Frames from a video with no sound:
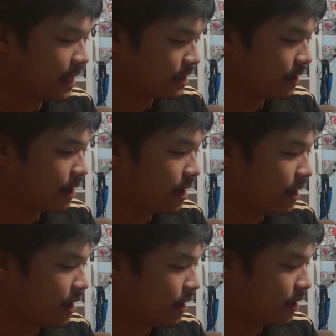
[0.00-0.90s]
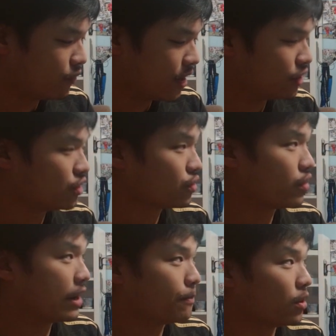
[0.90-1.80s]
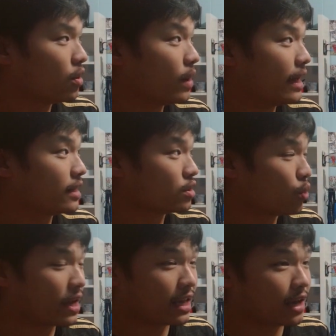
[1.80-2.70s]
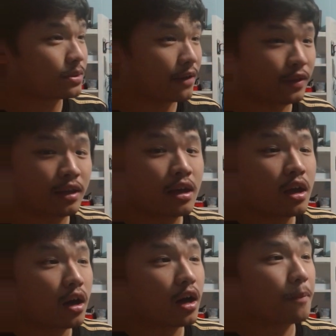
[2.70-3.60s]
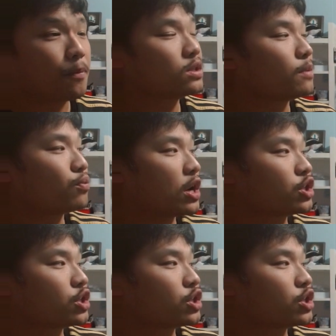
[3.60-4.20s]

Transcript: hits it right to Craig Paul, as the Whitecaps definitely put some